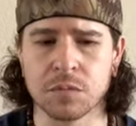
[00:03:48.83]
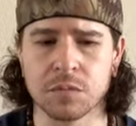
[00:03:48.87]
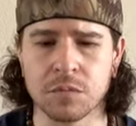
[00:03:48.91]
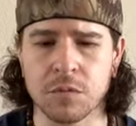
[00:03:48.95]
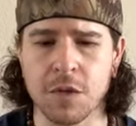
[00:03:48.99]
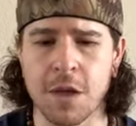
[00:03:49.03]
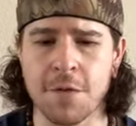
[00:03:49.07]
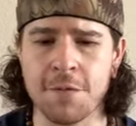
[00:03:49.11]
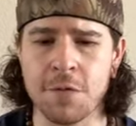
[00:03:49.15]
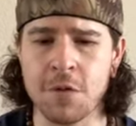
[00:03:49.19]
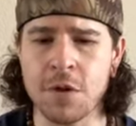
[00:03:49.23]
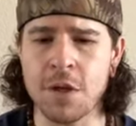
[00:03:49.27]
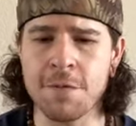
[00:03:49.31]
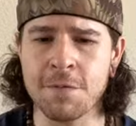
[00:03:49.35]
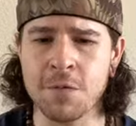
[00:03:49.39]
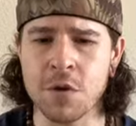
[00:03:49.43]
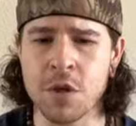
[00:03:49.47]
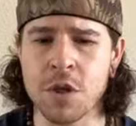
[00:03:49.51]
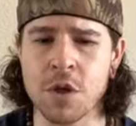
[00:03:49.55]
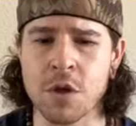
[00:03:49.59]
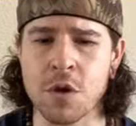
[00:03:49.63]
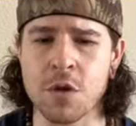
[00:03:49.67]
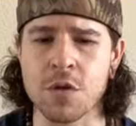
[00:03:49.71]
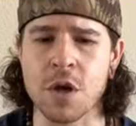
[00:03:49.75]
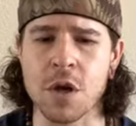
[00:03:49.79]
I feel like for
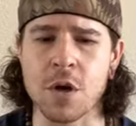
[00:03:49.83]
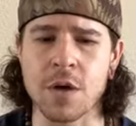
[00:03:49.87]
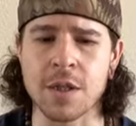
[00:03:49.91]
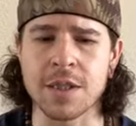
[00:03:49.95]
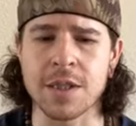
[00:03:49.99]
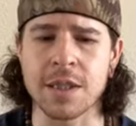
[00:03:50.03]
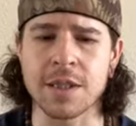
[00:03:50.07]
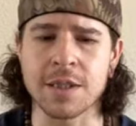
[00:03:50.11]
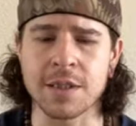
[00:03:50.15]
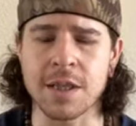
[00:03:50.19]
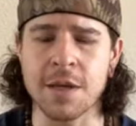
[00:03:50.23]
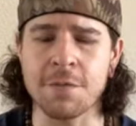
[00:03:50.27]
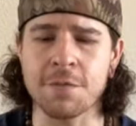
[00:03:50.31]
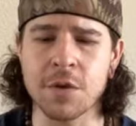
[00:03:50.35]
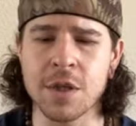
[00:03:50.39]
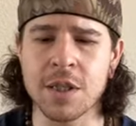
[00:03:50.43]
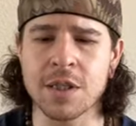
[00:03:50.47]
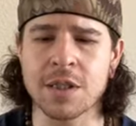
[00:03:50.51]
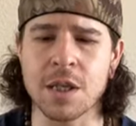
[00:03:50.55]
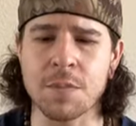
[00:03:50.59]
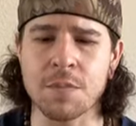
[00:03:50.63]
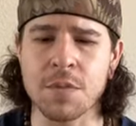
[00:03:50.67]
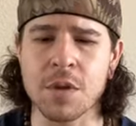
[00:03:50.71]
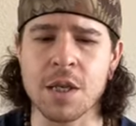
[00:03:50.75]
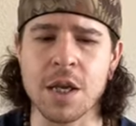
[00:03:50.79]
you though, it's definitely
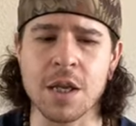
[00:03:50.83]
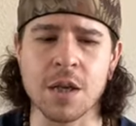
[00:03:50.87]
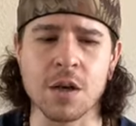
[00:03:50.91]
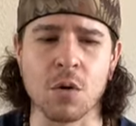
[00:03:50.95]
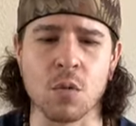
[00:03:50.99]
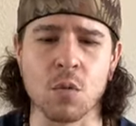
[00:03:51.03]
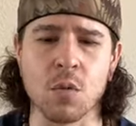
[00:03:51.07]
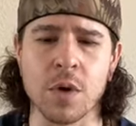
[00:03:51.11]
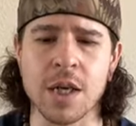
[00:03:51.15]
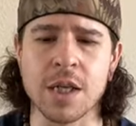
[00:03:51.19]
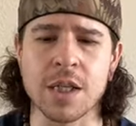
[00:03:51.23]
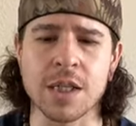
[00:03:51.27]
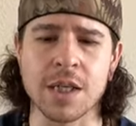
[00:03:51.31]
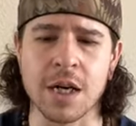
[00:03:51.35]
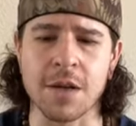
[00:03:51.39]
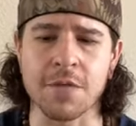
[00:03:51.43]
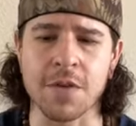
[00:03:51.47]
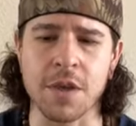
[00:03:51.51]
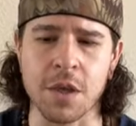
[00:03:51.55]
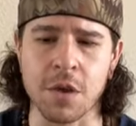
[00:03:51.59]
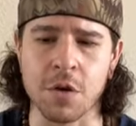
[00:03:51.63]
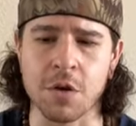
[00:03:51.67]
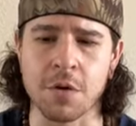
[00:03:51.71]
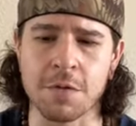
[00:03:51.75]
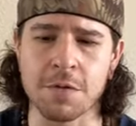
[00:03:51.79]
something that you're wanting to kind of
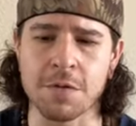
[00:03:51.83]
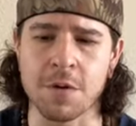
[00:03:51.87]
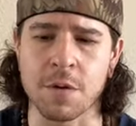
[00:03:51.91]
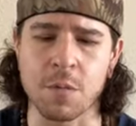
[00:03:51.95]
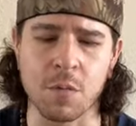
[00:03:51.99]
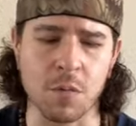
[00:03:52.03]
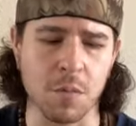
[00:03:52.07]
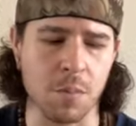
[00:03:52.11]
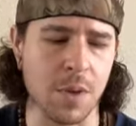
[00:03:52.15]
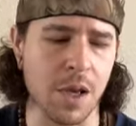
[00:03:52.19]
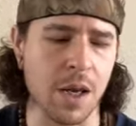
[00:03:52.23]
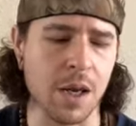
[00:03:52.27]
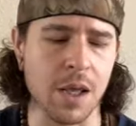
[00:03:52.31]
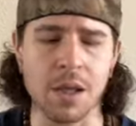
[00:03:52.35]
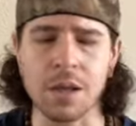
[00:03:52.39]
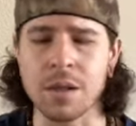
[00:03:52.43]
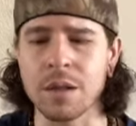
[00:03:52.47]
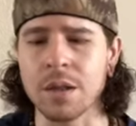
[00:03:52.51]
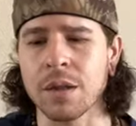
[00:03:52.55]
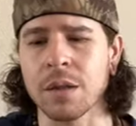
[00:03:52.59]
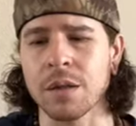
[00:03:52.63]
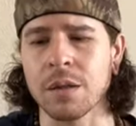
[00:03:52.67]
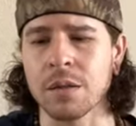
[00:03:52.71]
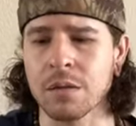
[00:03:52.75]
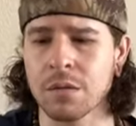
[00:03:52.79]
heal from
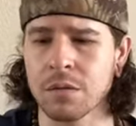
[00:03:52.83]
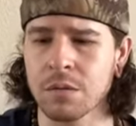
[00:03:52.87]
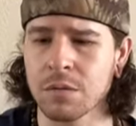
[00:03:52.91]
immediately.